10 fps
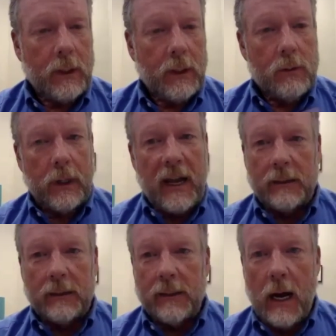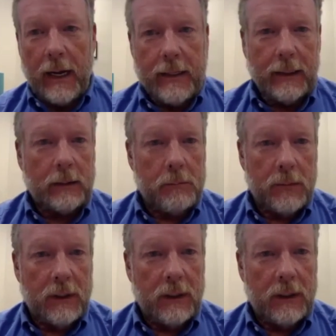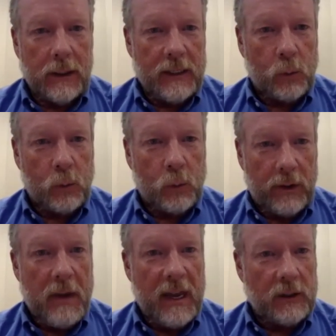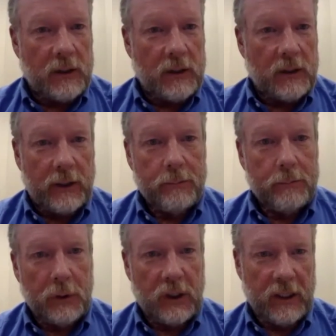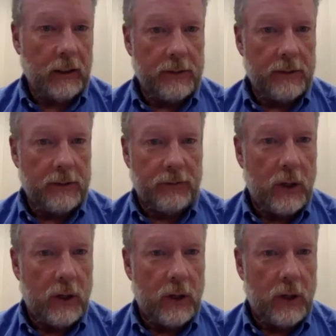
What about Don? I think he's worth a mention, particularly for you.